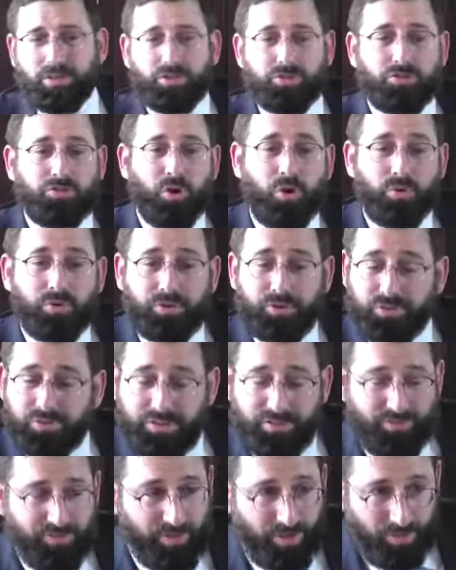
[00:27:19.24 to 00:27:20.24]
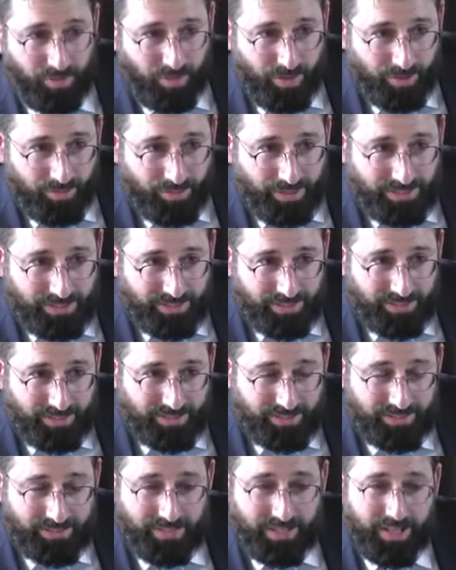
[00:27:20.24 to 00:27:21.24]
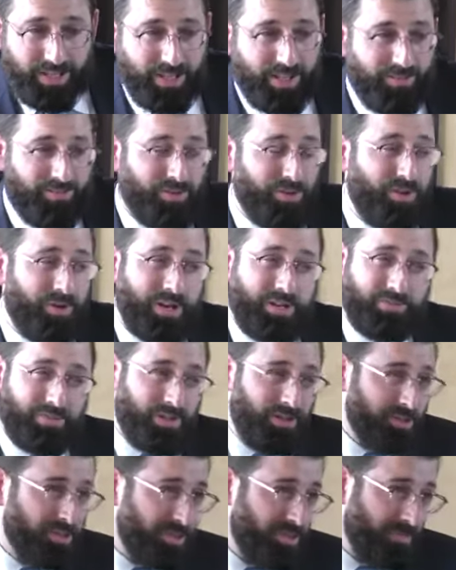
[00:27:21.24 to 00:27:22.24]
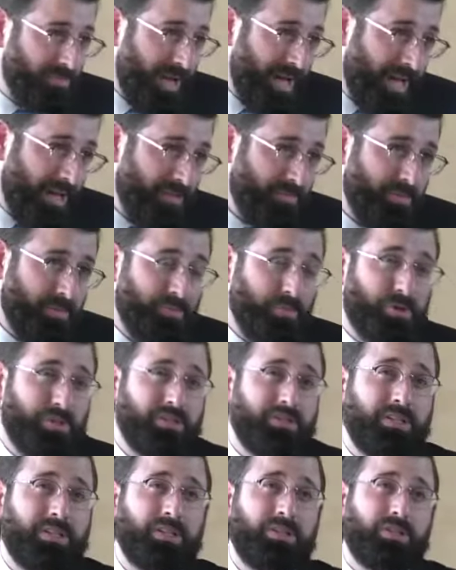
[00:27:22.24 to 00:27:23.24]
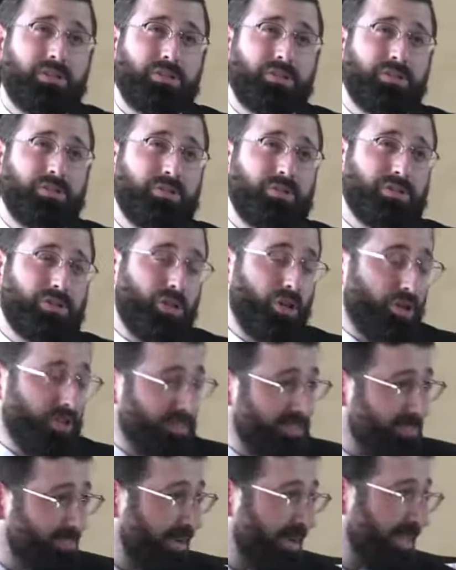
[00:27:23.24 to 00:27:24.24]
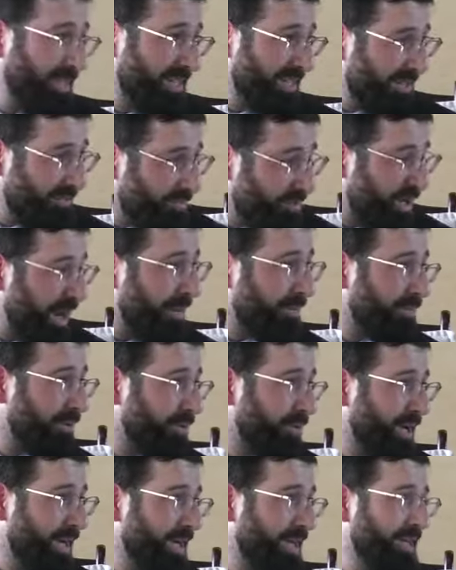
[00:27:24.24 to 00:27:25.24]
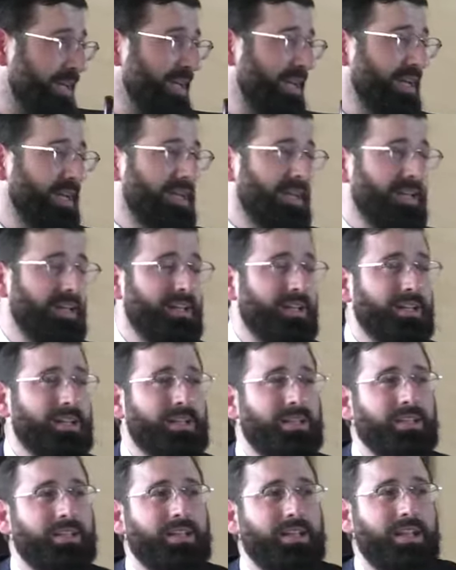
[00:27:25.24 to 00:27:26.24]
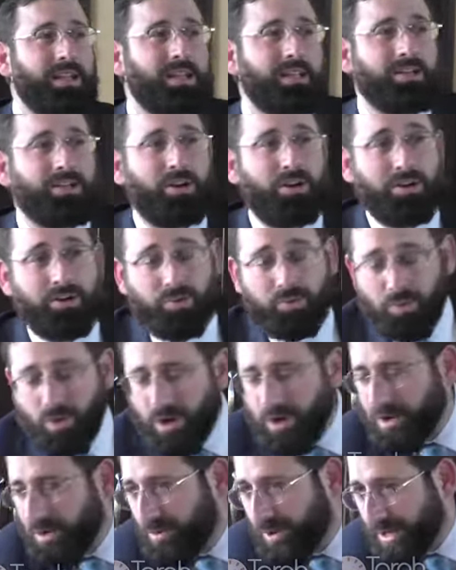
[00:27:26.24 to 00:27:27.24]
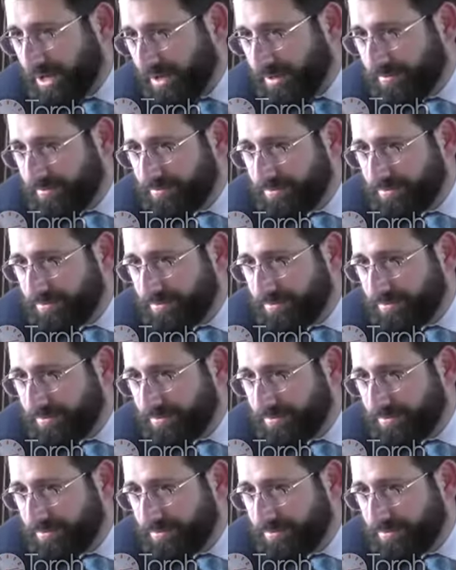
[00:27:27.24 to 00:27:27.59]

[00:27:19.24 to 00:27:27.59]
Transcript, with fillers: Don't use it for the wrong reasons. If you don't have Yiras Shamayim, a person could use chutzpah in an improper way, in, in, in, in a wrong way.